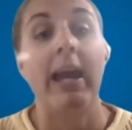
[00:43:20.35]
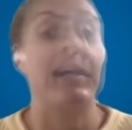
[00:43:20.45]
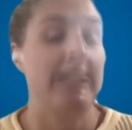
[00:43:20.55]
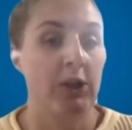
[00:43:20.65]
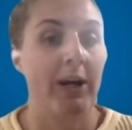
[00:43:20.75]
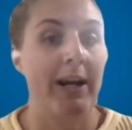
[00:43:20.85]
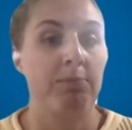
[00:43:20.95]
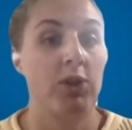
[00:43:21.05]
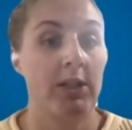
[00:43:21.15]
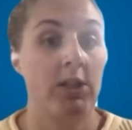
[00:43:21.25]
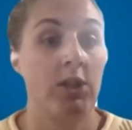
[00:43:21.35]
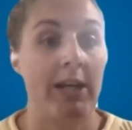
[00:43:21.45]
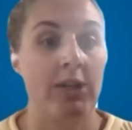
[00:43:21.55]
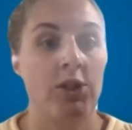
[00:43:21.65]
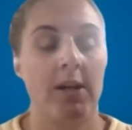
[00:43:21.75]
Instagram just
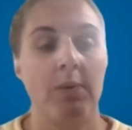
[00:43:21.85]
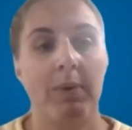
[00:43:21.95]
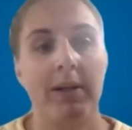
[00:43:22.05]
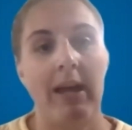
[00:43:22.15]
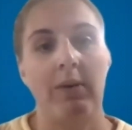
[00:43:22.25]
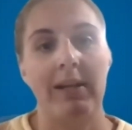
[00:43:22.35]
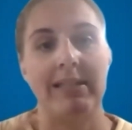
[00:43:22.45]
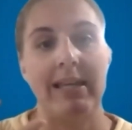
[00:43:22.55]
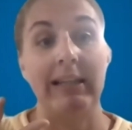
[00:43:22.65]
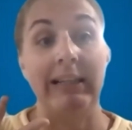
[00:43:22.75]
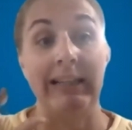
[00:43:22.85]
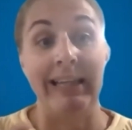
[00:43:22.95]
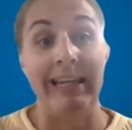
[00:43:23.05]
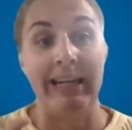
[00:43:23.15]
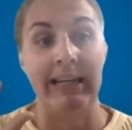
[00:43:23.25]
changed it where now it's a
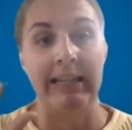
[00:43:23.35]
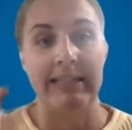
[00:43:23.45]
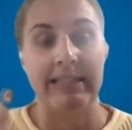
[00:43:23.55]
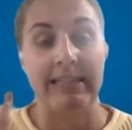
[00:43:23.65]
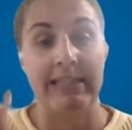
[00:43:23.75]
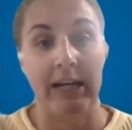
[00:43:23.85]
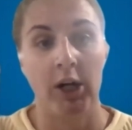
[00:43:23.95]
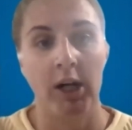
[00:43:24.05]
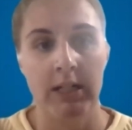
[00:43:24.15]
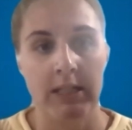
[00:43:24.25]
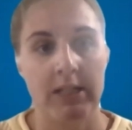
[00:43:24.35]
link sticker.